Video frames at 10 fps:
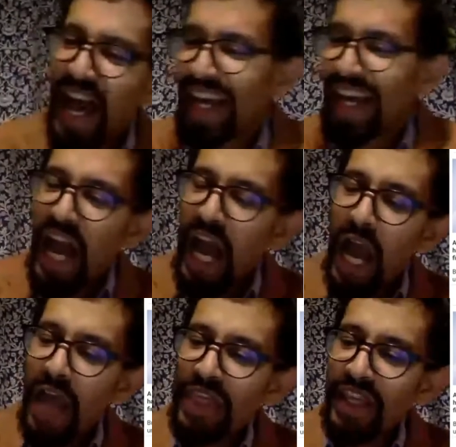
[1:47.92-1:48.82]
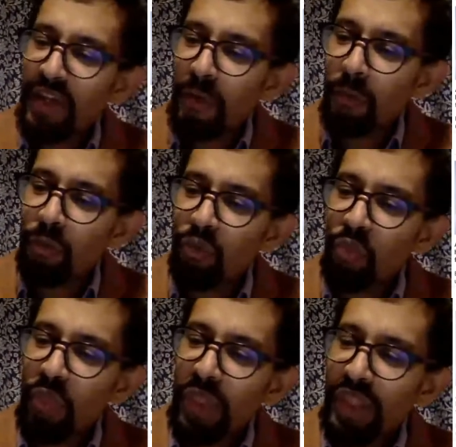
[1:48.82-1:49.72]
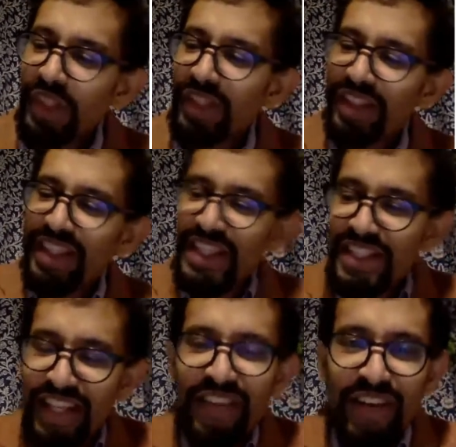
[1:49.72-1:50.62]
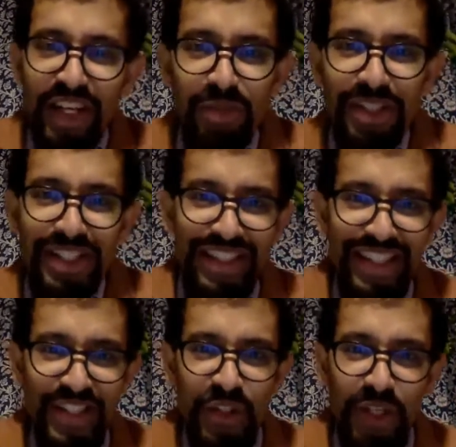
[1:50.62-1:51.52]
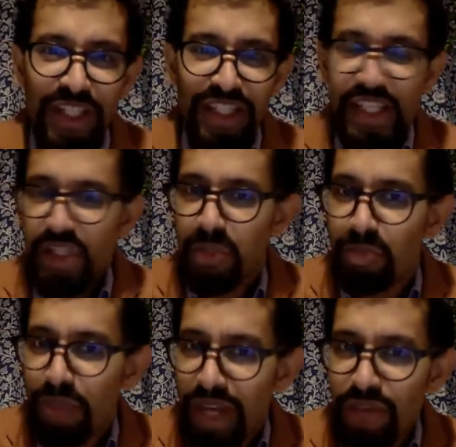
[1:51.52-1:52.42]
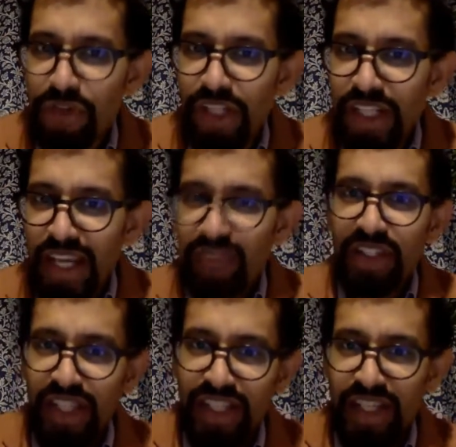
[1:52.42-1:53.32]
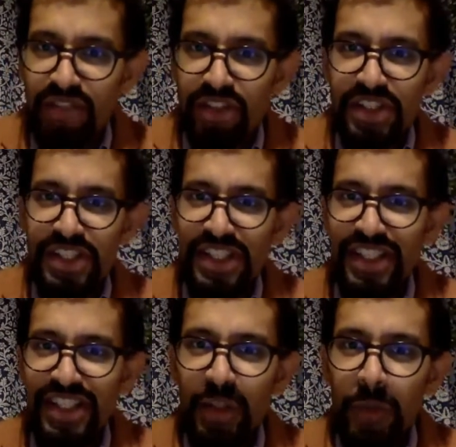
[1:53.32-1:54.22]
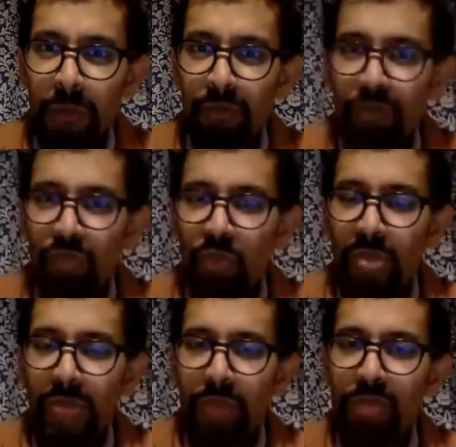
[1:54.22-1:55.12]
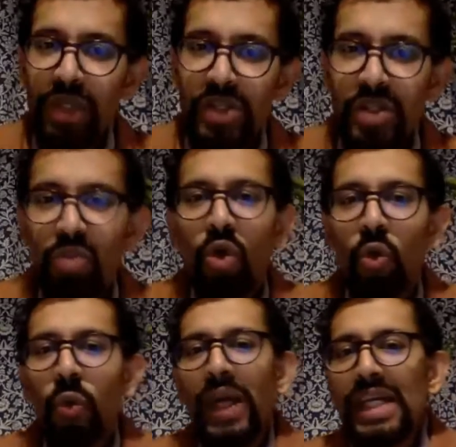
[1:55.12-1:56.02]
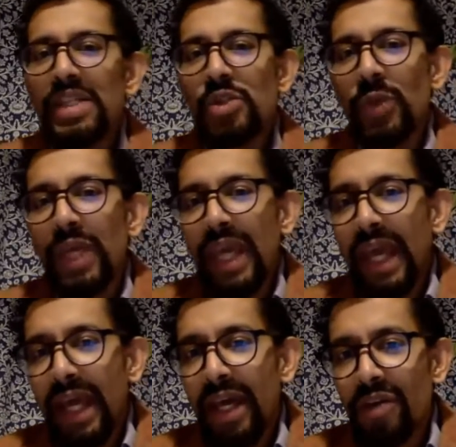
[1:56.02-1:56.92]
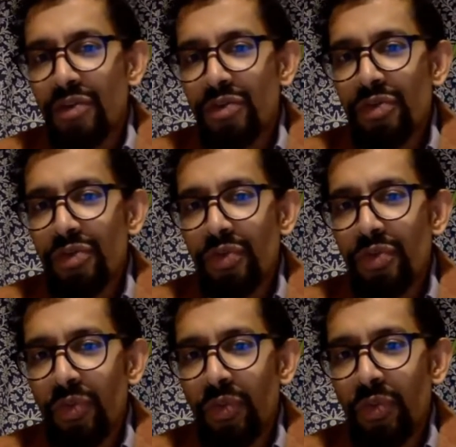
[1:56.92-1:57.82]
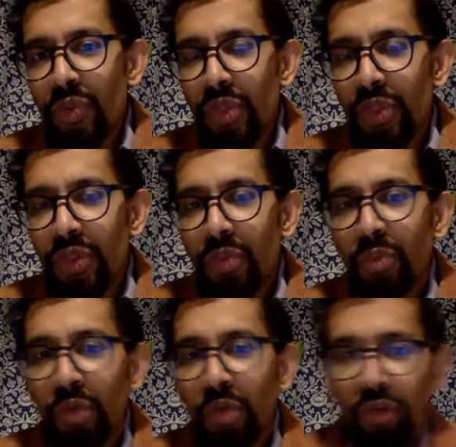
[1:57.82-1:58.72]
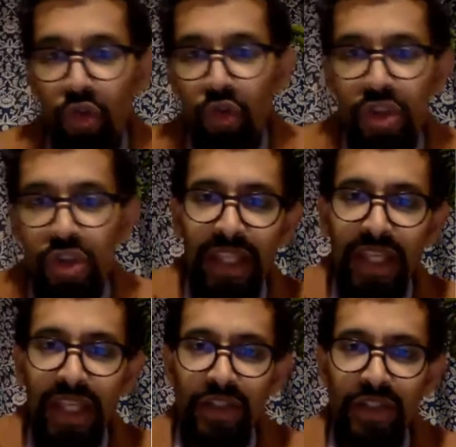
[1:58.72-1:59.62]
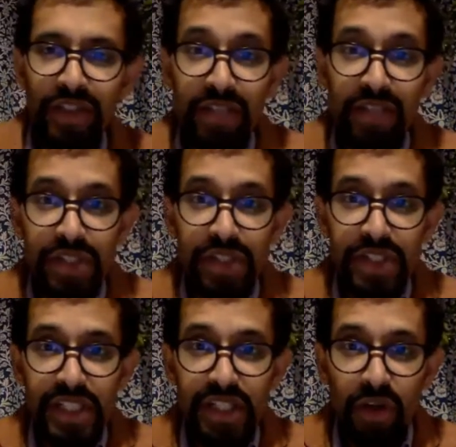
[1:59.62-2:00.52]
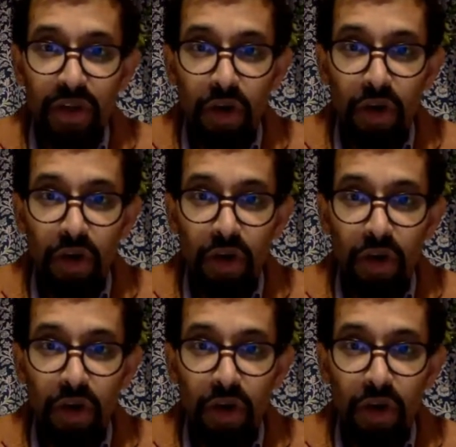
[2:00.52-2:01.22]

I think there's another element in this, right? There's a benefit in having that diversity. Because the more ways we have, the more suitable they are to the diversity of any